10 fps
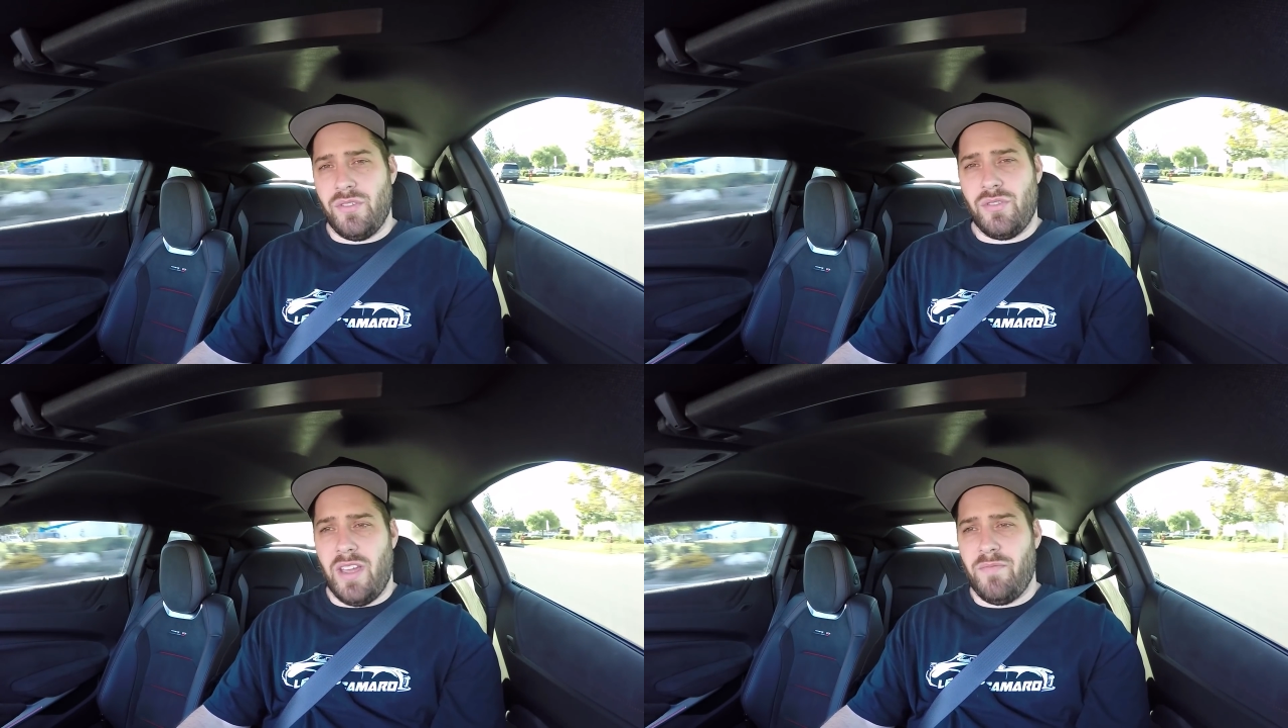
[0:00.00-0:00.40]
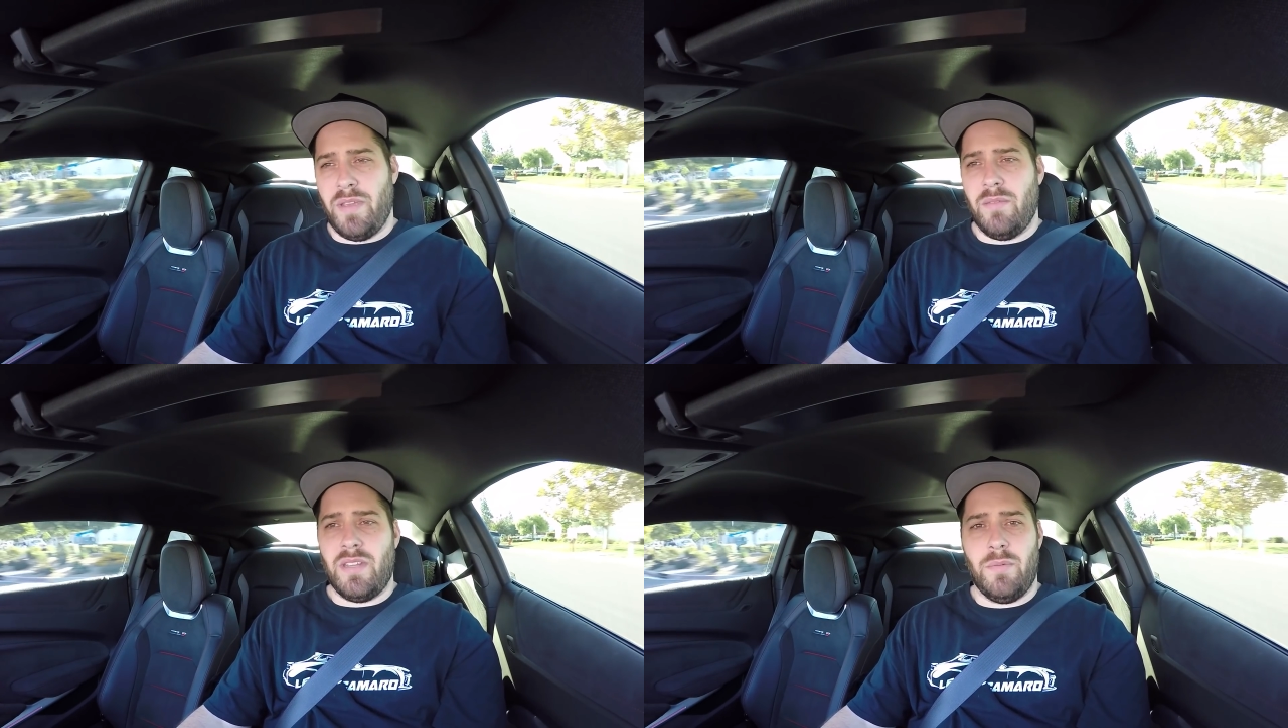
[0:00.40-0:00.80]
You drive
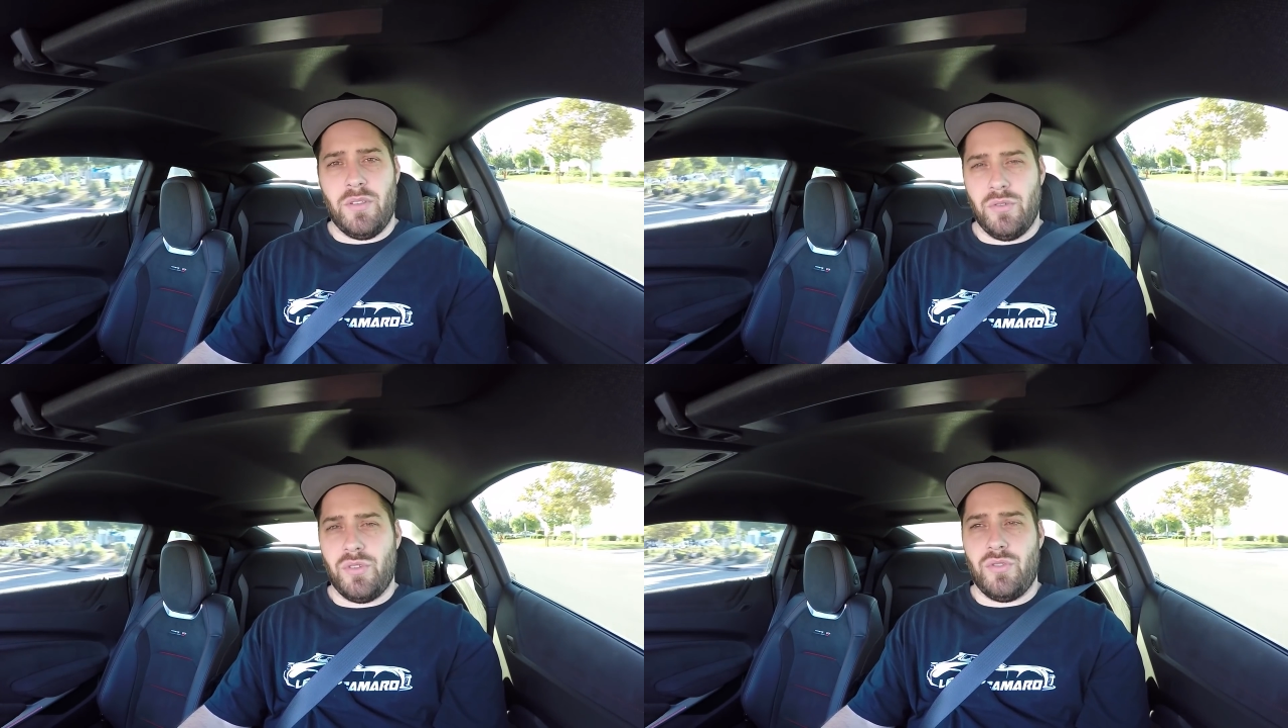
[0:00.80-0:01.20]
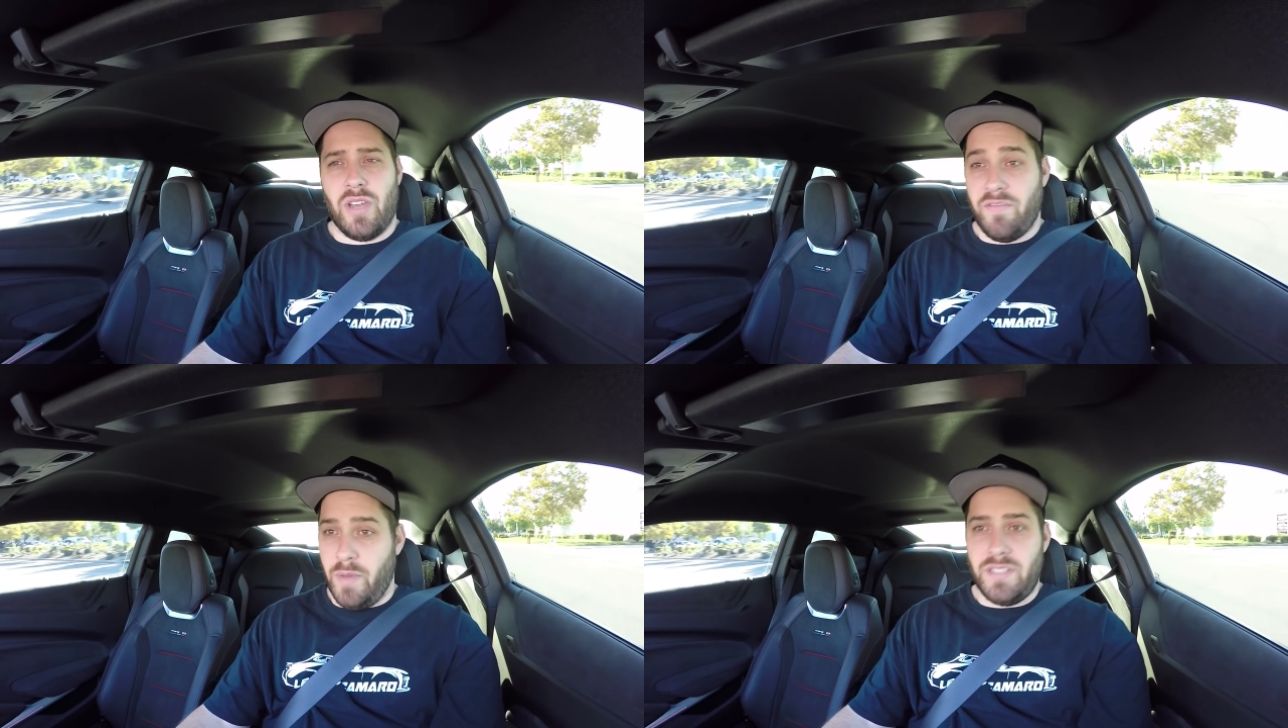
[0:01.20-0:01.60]
BMWs, you
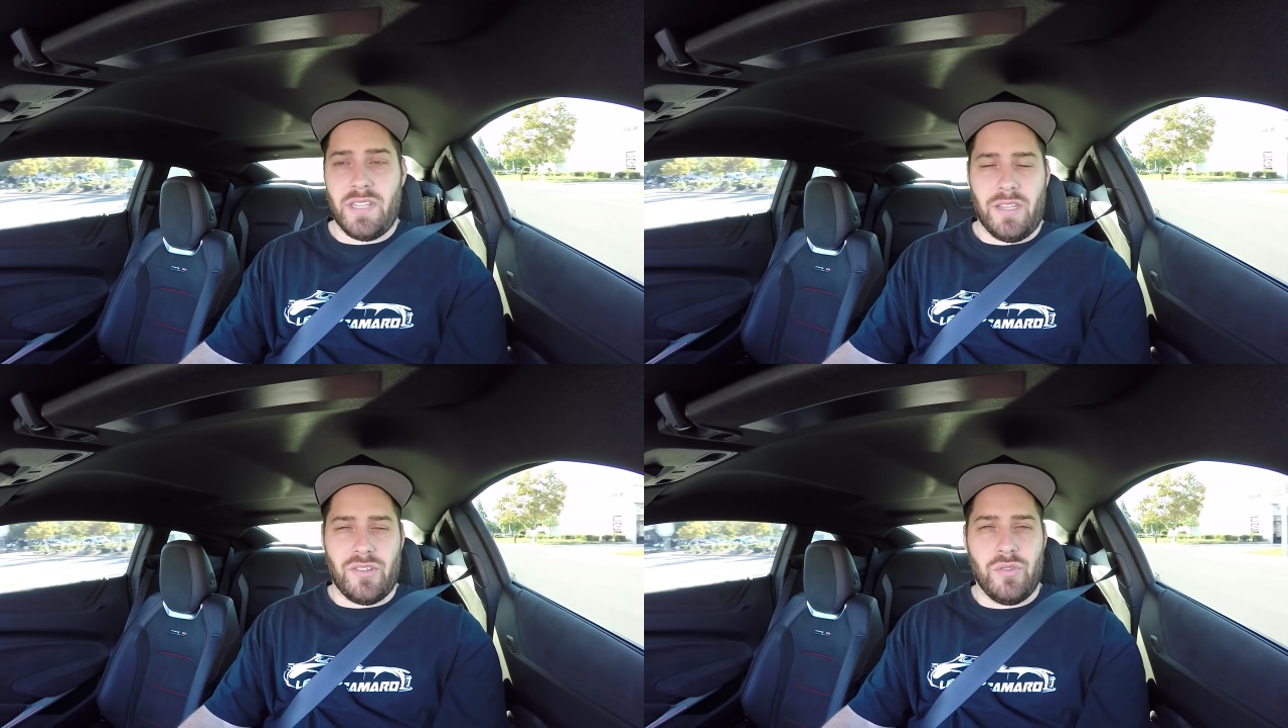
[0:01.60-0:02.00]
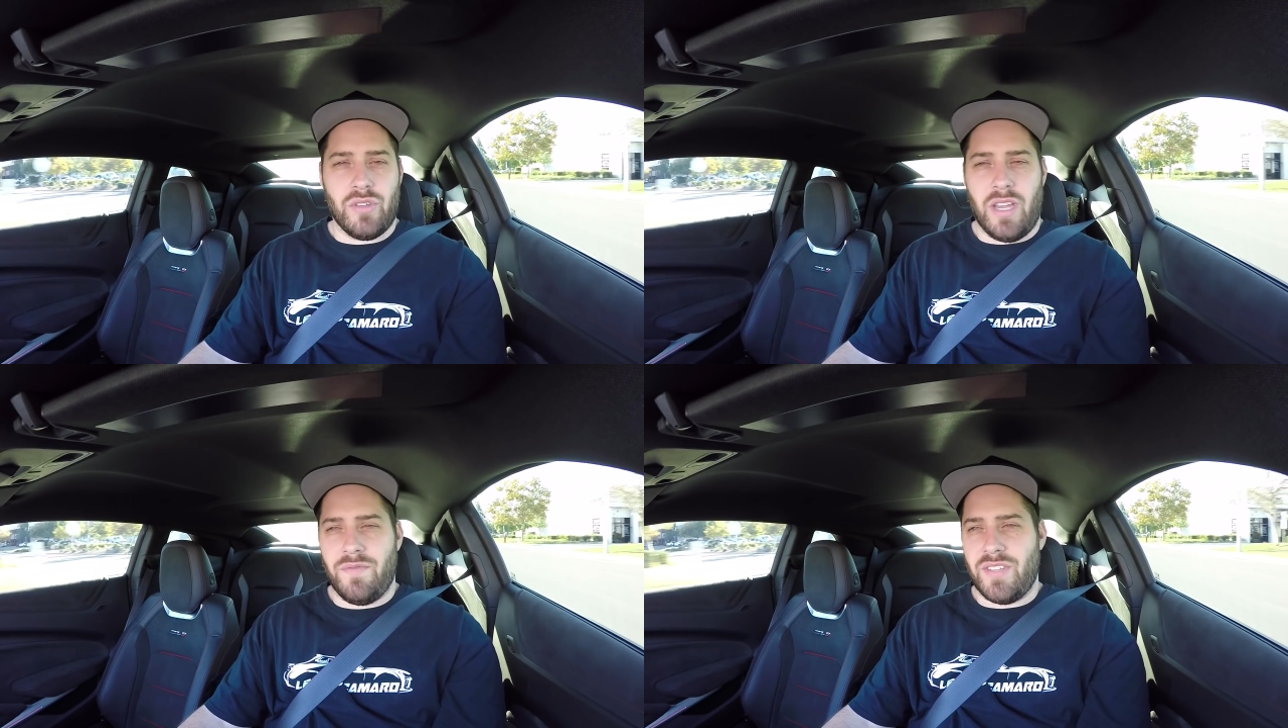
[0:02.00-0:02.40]
drive Mustangs, you
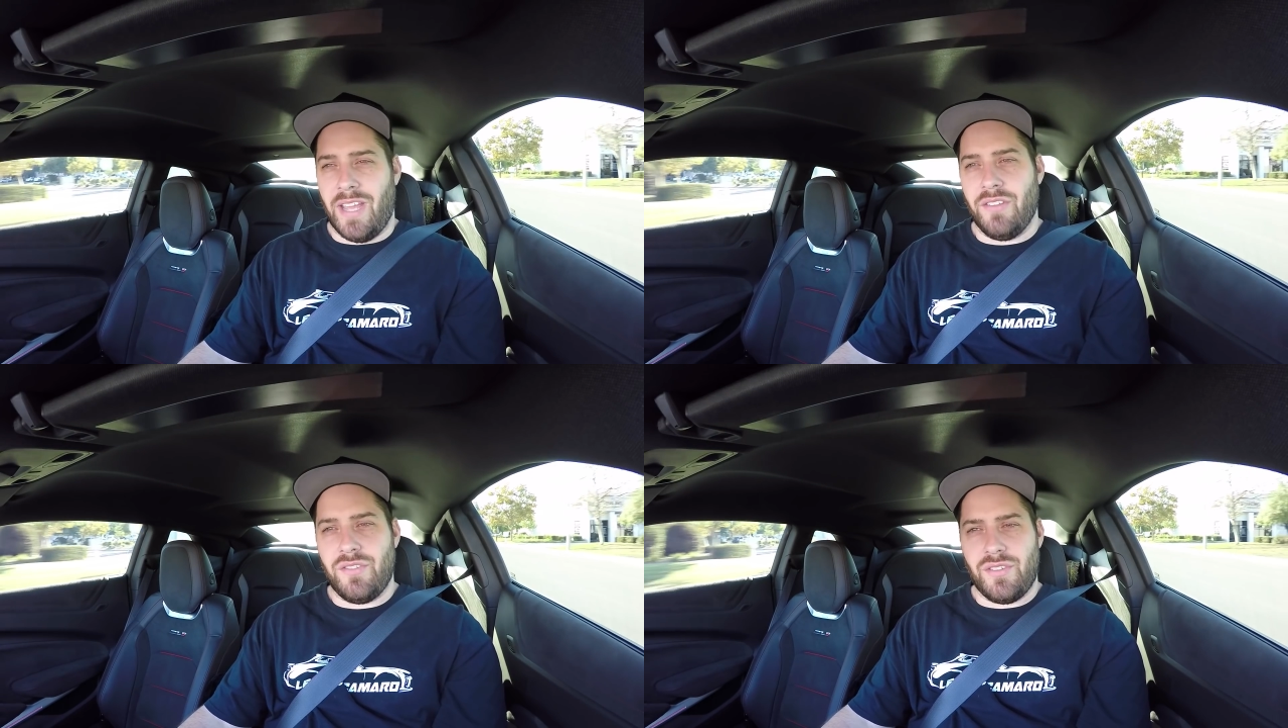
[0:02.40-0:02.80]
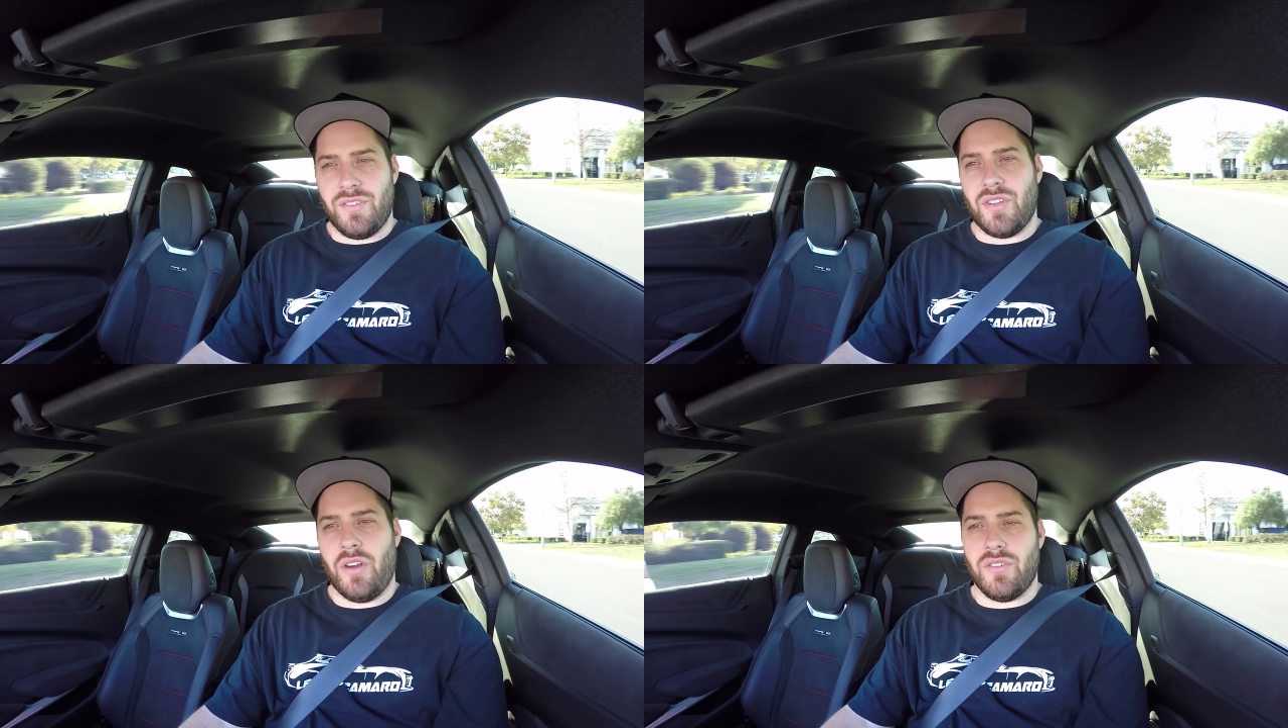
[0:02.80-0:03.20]
drive Challengers
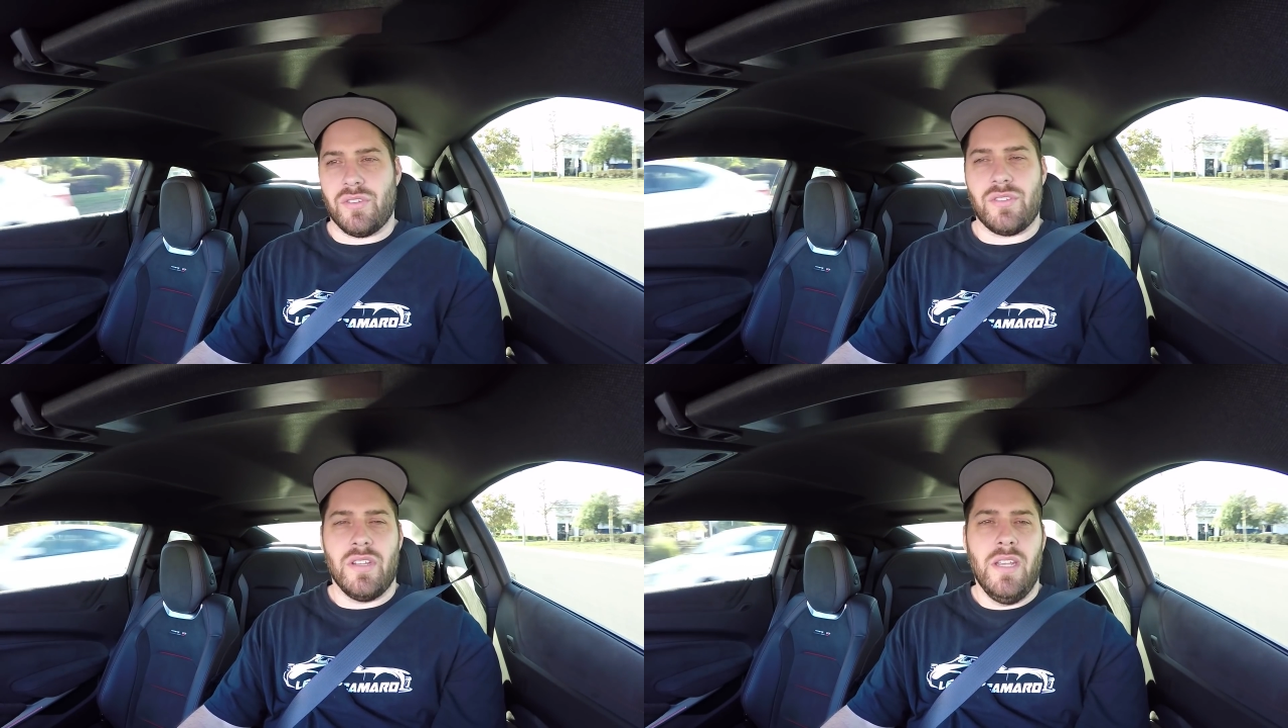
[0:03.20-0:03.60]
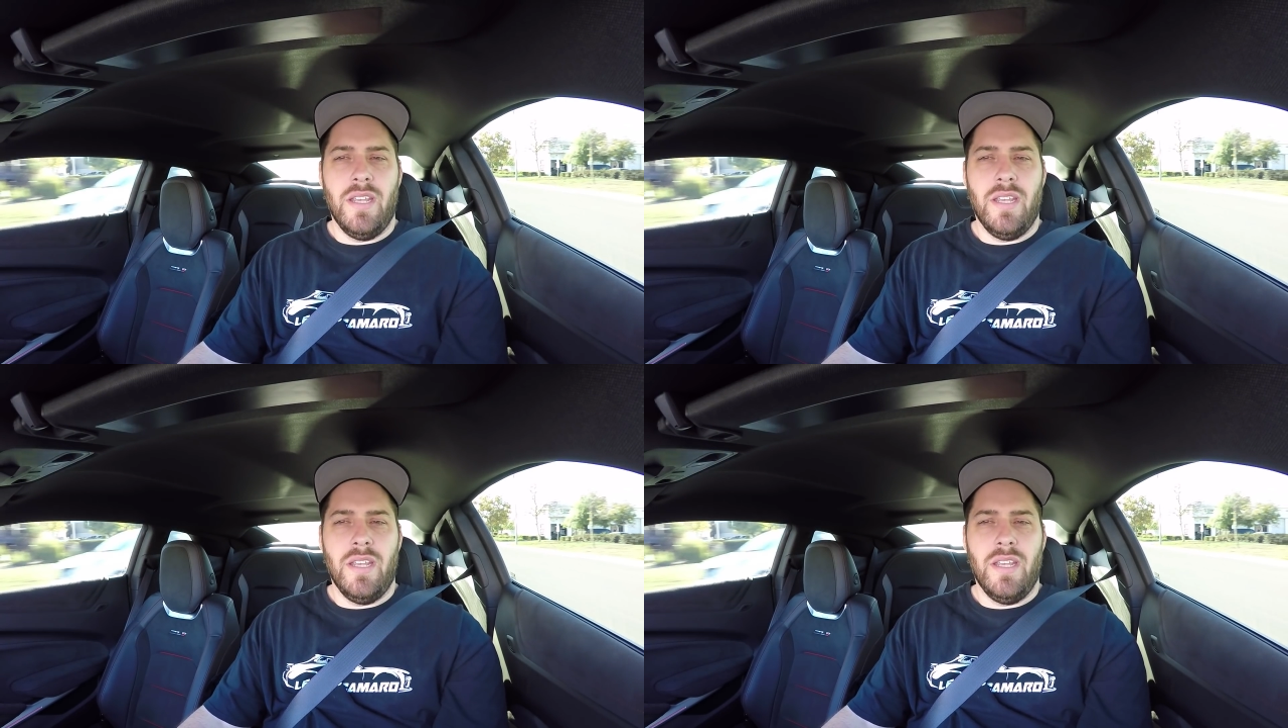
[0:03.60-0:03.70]
and Chargers.